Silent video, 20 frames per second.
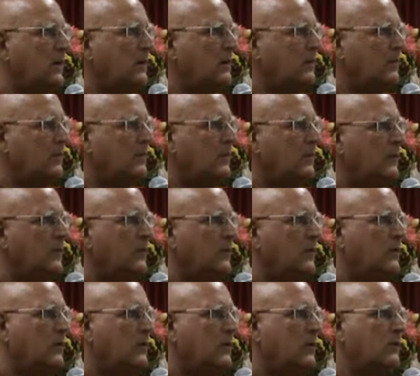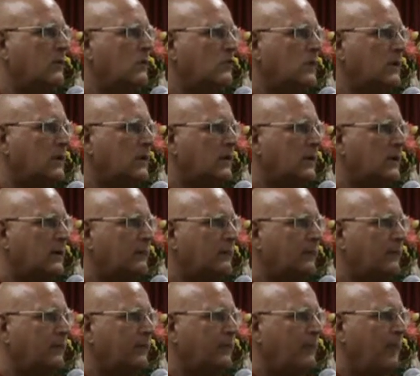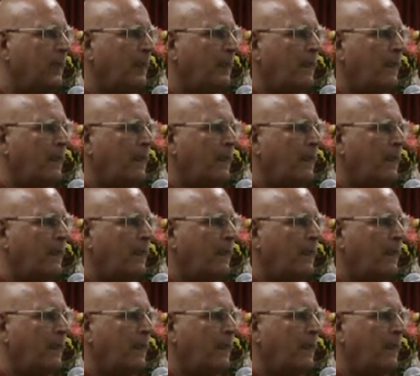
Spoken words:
hear them, you can read them,